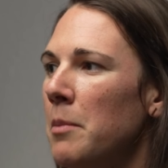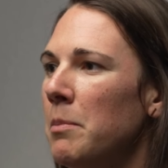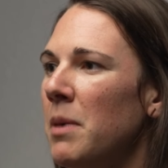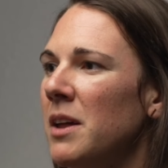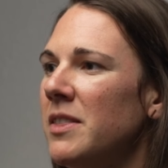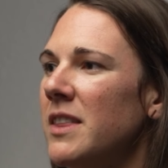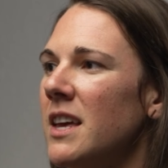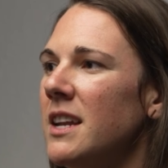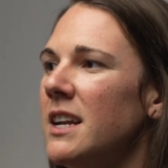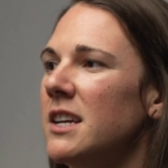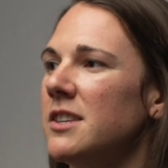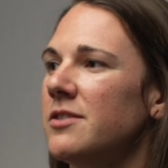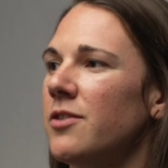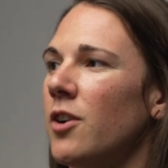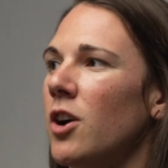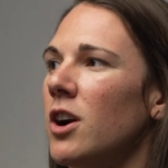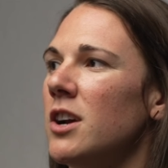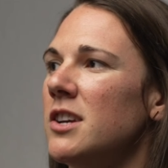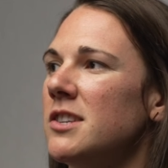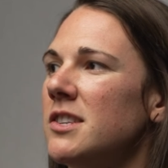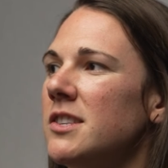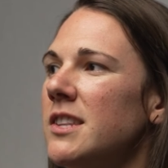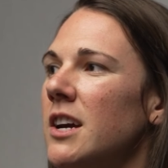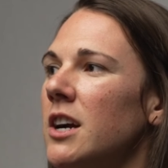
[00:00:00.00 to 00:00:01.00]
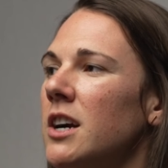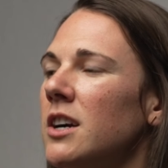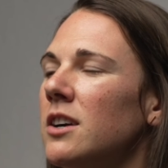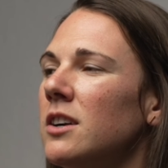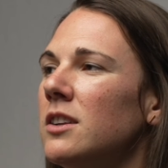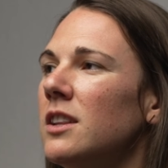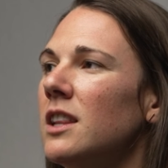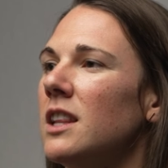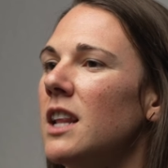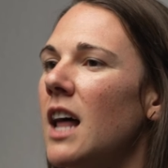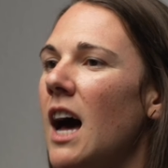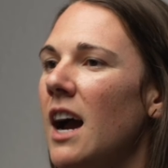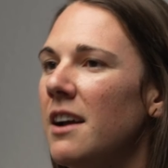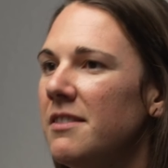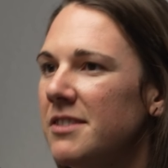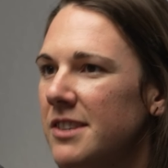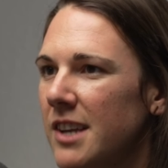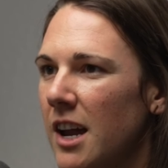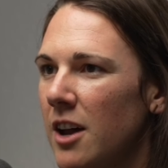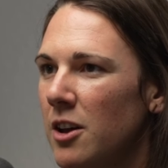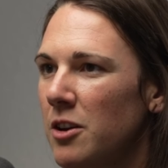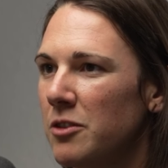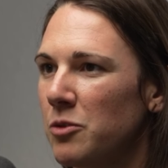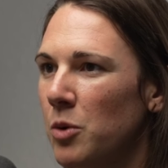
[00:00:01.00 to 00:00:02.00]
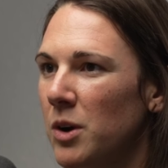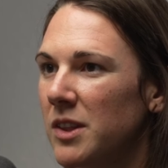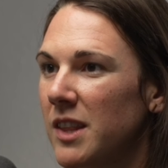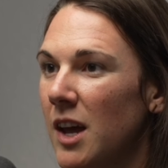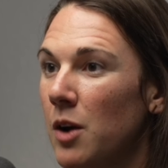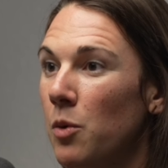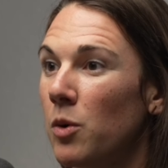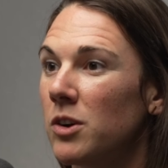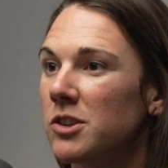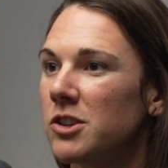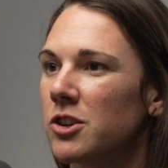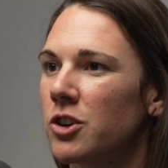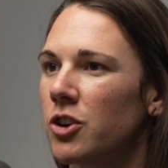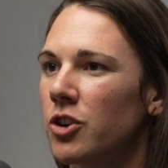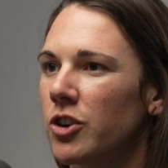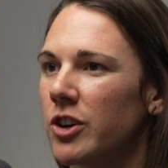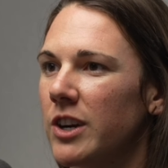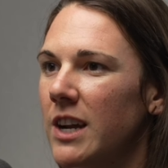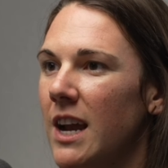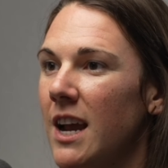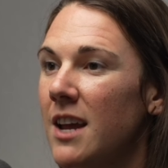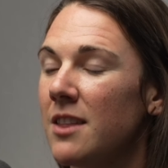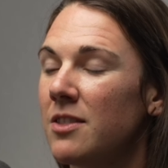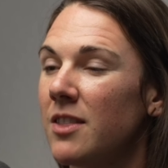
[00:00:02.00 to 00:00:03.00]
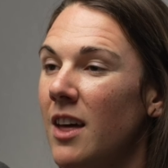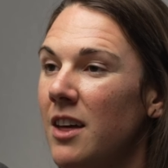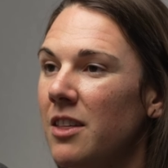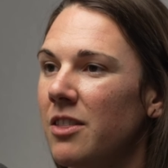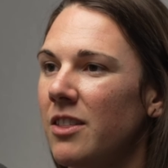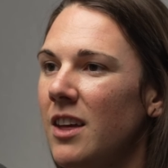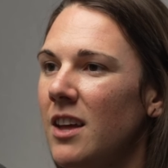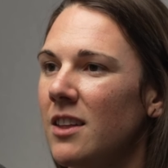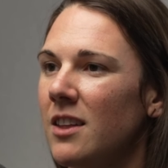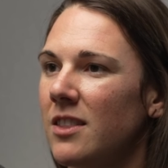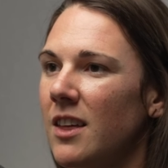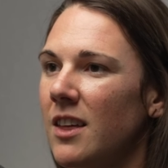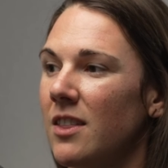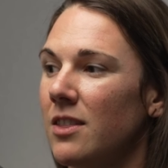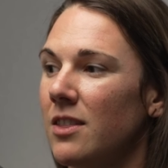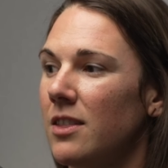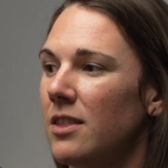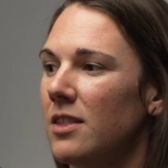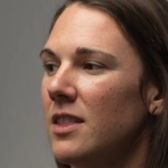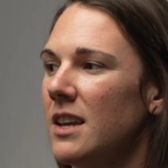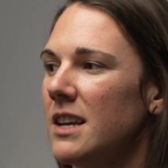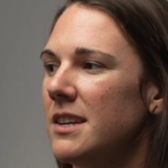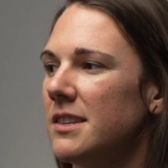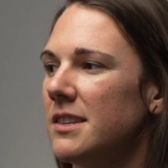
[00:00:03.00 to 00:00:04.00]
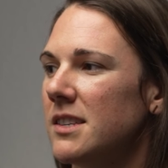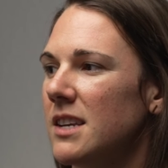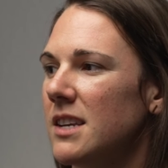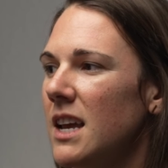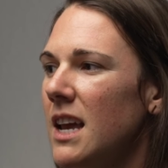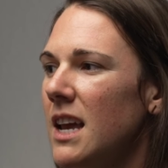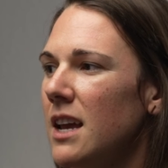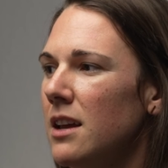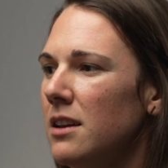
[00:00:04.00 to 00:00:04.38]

But then as far as their lifestyle of what they want to create, they think that these